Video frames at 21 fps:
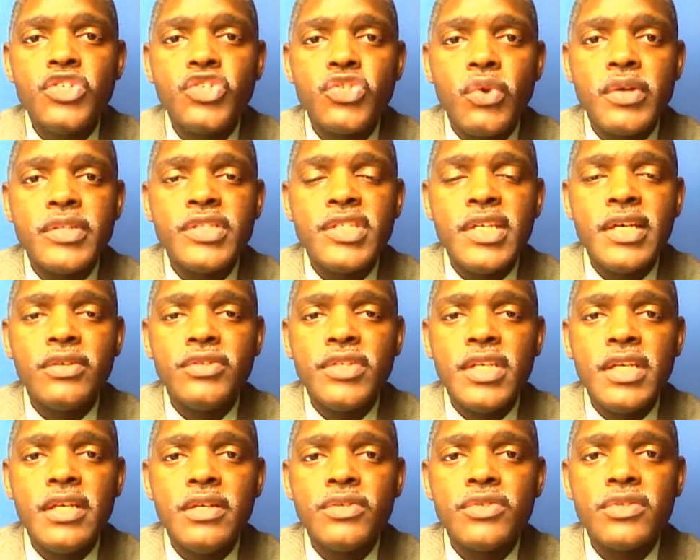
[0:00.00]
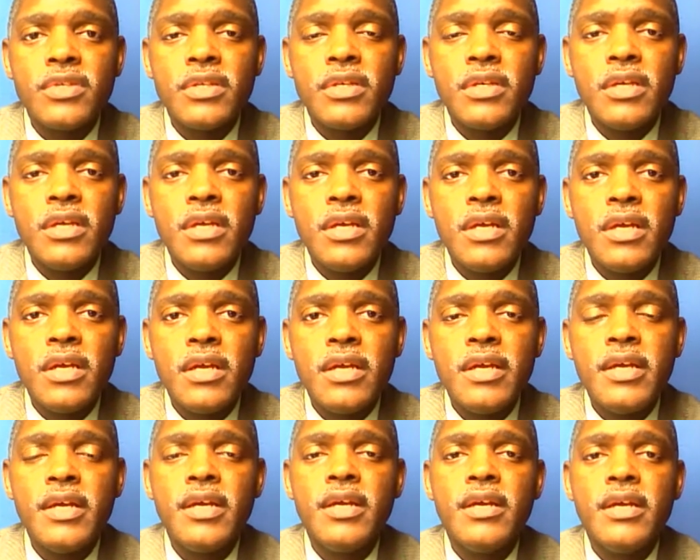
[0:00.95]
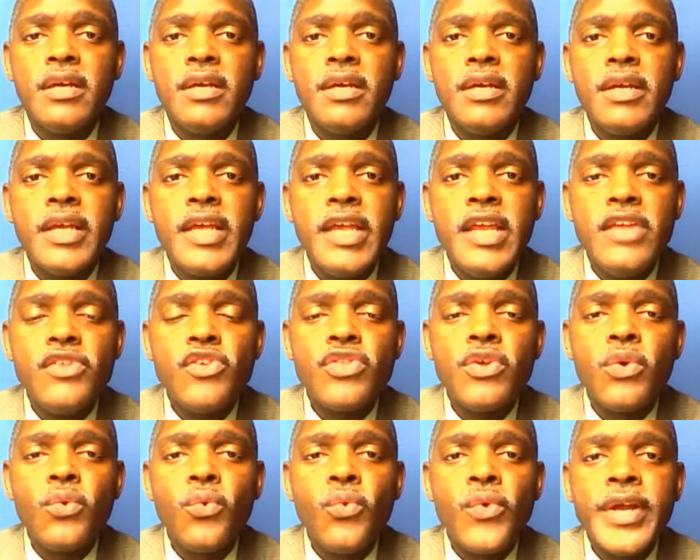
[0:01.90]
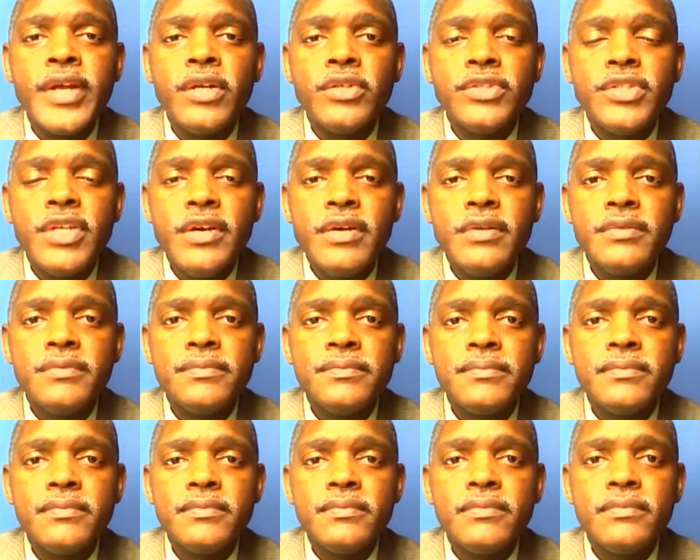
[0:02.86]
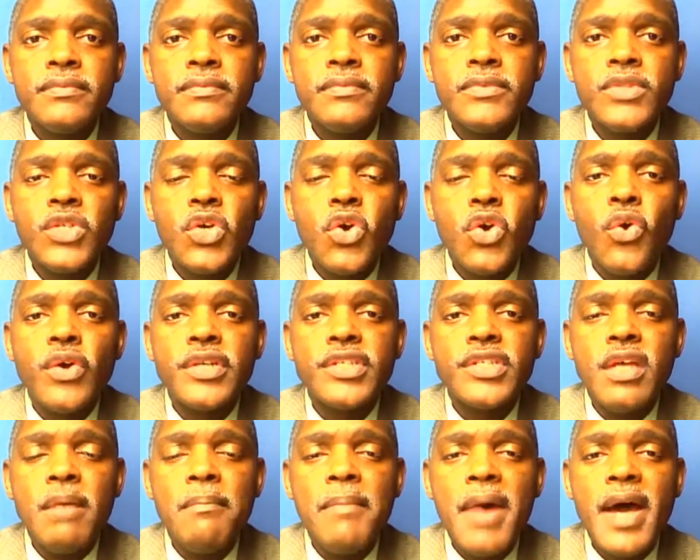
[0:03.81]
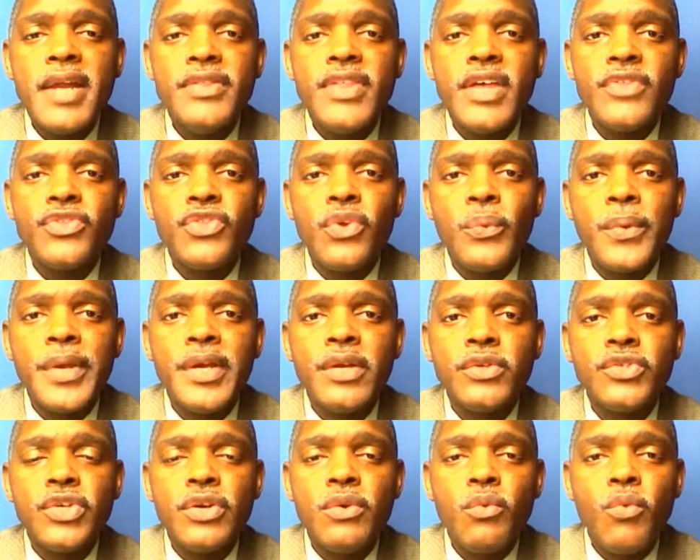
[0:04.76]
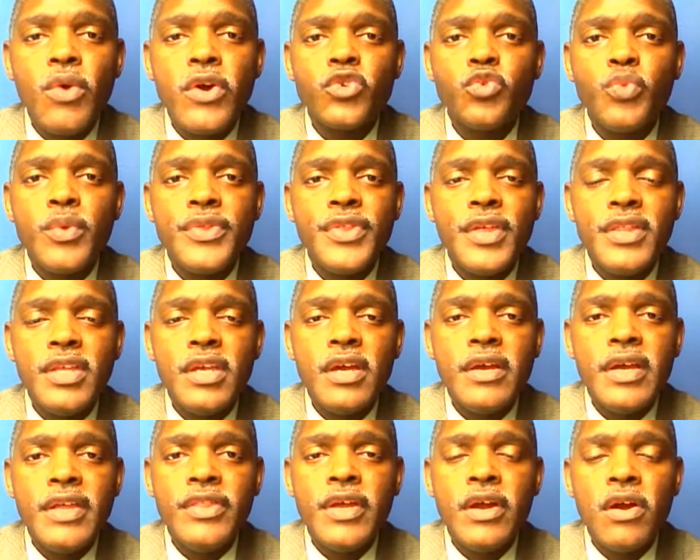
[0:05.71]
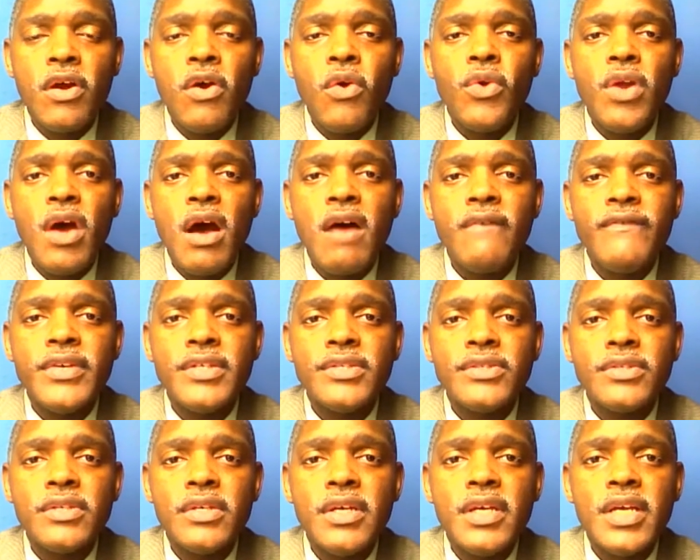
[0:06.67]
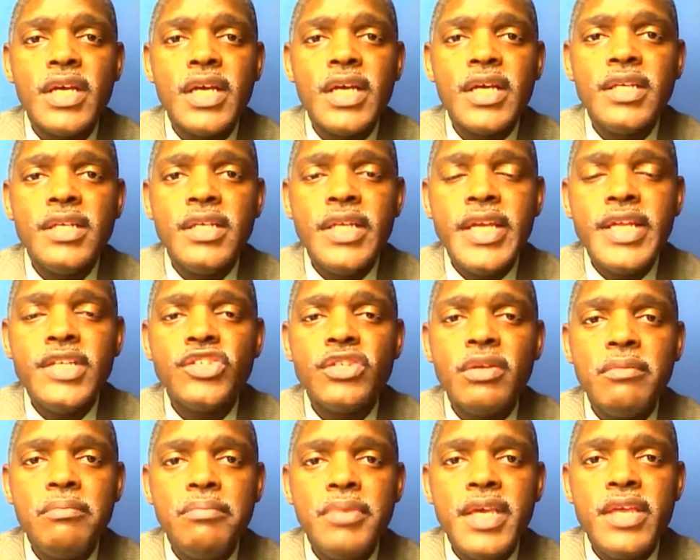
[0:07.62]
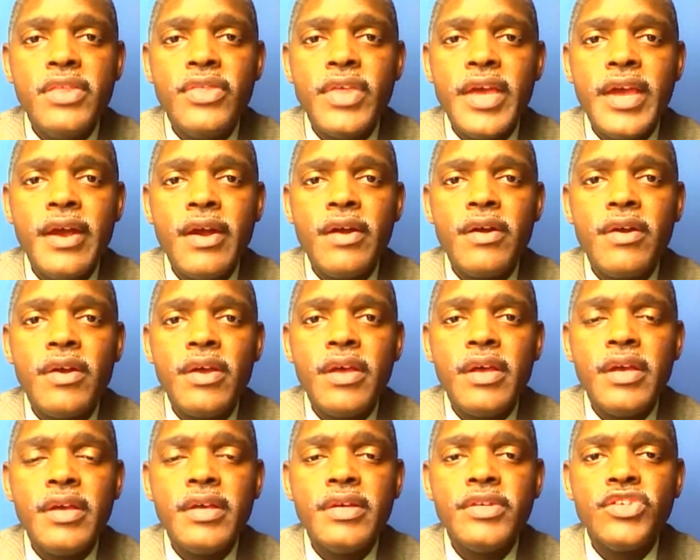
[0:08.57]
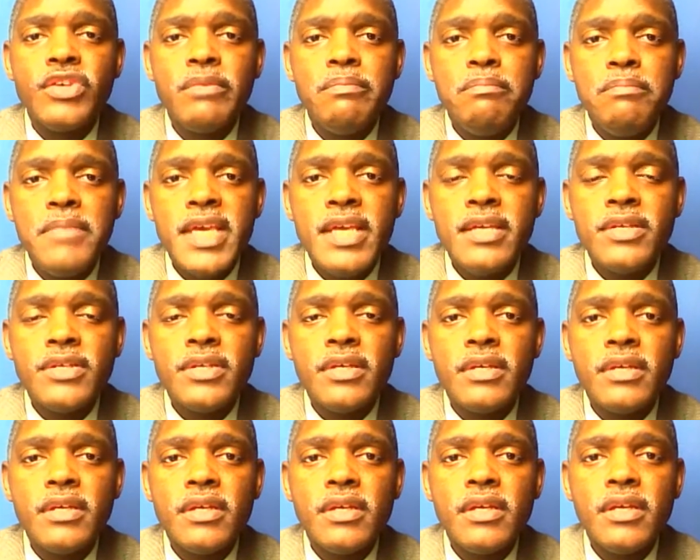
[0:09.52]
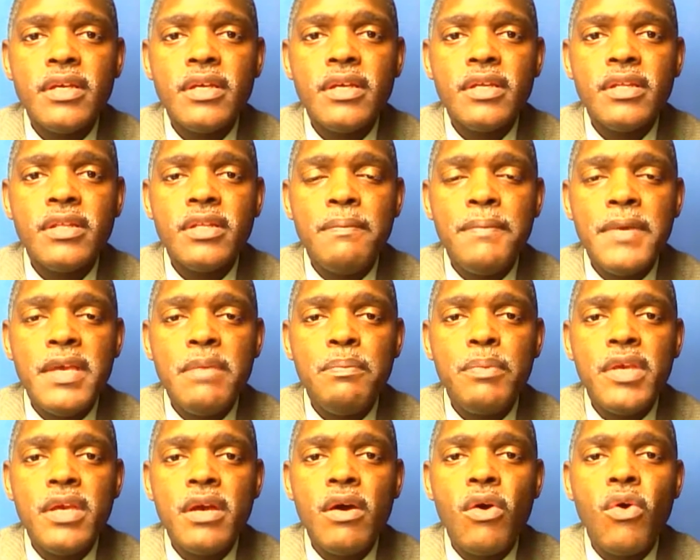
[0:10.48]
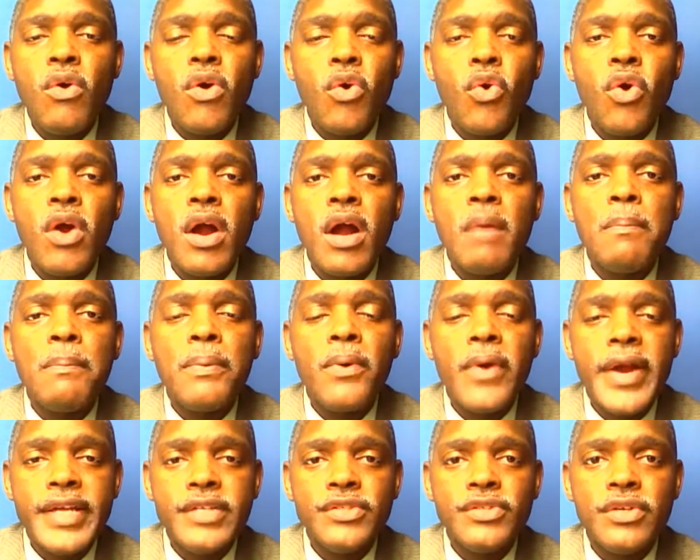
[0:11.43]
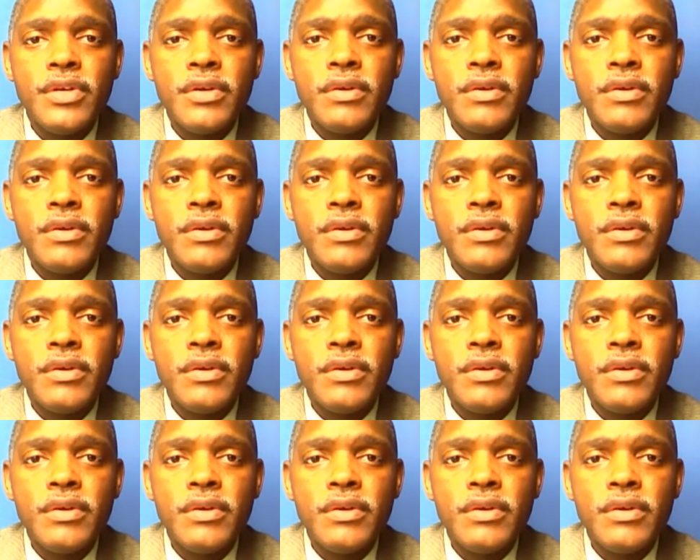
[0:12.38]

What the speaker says: short sale deals, either the realtor or somebody that the realtor works with in their own office needs to be there to meet the BPO or appraiser.